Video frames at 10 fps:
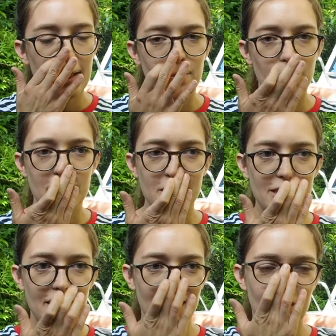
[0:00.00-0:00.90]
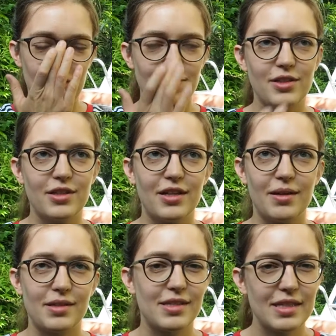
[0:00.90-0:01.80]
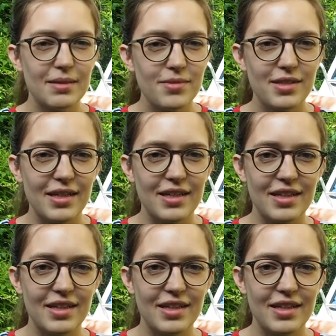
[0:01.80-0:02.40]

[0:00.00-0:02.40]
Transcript: which however seems like